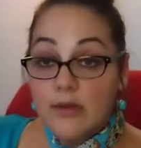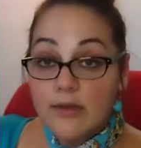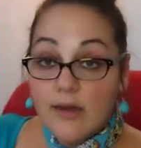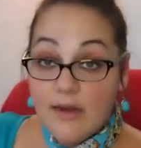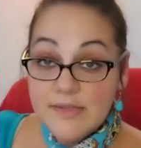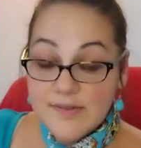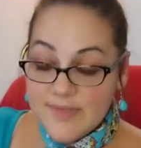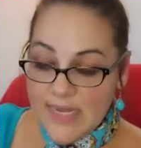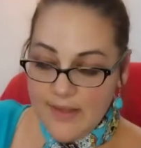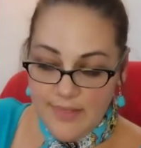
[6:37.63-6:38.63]
Cause of
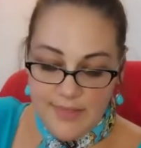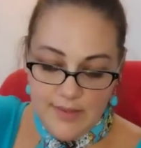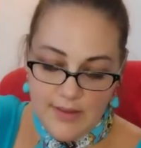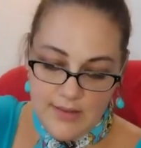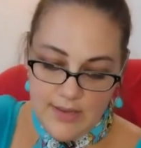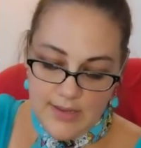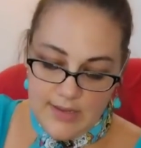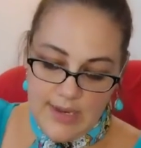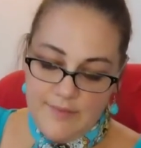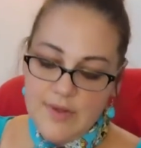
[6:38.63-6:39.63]
Death, and then
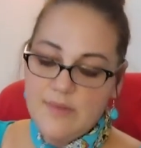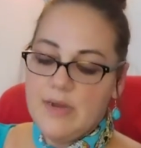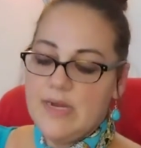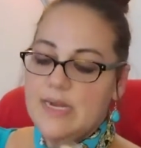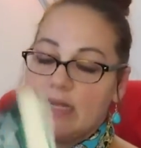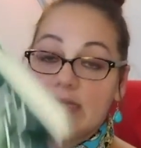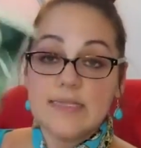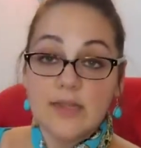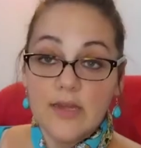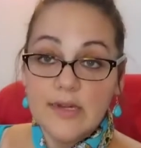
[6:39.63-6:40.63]
I have another Mary
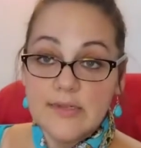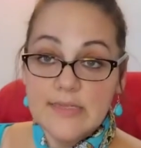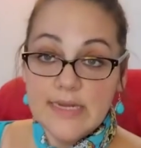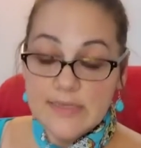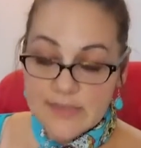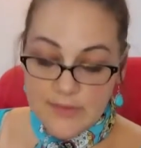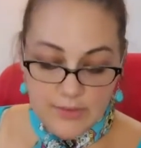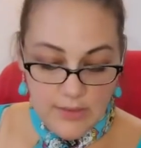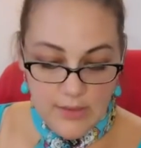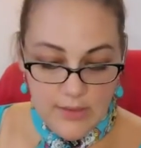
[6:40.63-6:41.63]
Higgins Clark, Daddy's Little
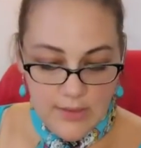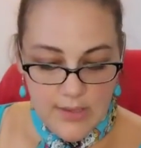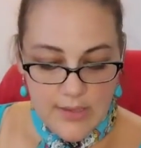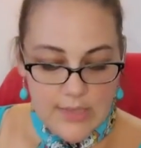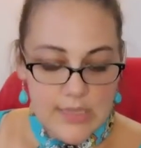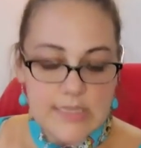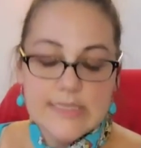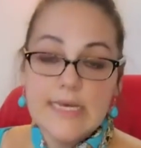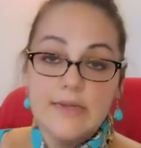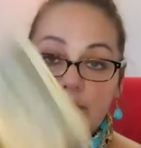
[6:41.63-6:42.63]
Girl,
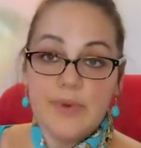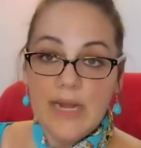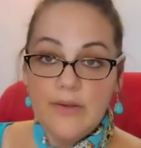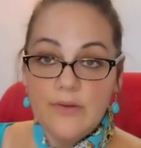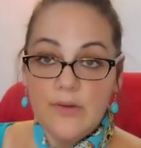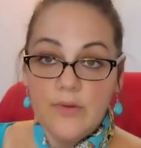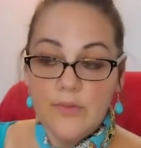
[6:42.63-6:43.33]
Sandra Brown,